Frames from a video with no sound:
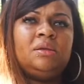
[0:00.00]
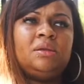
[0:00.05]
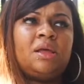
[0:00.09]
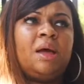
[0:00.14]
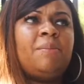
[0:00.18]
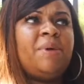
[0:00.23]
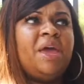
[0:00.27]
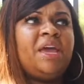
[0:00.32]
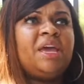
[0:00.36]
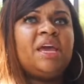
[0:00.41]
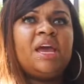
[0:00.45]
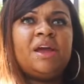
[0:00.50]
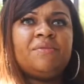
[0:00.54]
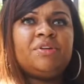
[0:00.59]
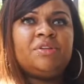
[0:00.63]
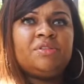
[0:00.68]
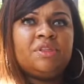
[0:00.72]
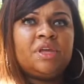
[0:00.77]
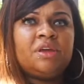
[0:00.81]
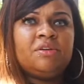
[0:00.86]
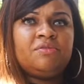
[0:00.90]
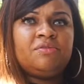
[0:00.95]
I'm making
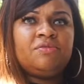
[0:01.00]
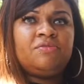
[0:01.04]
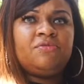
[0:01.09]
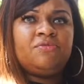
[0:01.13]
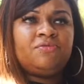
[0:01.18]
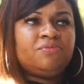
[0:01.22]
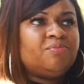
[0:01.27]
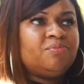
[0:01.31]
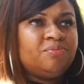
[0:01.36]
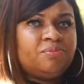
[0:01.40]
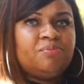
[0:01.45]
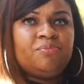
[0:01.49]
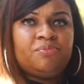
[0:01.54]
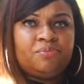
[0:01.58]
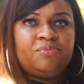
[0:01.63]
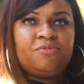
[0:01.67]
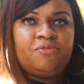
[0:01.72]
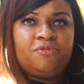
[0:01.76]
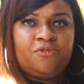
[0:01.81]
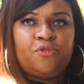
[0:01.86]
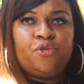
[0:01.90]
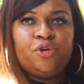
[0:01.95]
everything
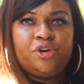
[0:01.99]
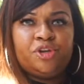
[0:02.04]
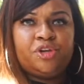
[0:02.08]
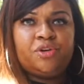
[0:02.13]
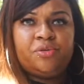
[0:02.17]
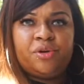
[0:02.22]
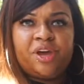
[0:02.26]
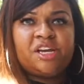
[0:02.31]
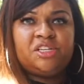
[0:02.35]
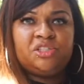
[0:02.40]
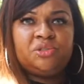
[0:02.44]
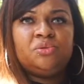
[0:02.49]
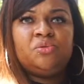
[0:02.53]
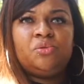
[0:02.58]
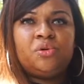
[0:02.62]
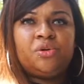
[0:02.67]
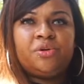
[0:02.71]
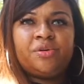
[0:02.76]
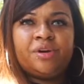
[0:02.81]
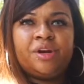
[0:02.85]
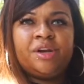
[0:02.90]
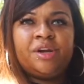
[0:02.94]
for you as you
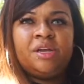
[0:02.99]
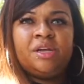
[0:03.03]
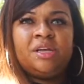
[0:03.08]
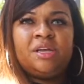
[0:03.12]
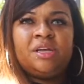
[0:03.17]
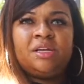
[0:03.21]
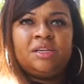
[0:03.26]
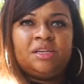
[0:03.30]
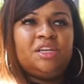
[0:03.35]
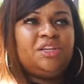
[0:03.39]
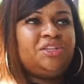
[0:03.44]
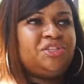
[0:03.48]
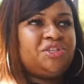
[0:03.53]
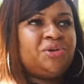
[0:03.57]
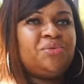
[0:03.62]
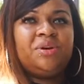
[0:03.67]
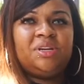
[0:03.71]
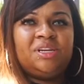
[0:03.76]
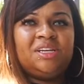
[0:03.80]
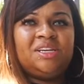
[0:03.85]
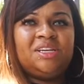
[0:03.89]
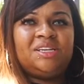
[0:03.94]
order it,
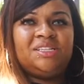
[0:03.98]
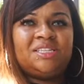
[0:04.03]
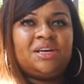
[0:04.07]
literally.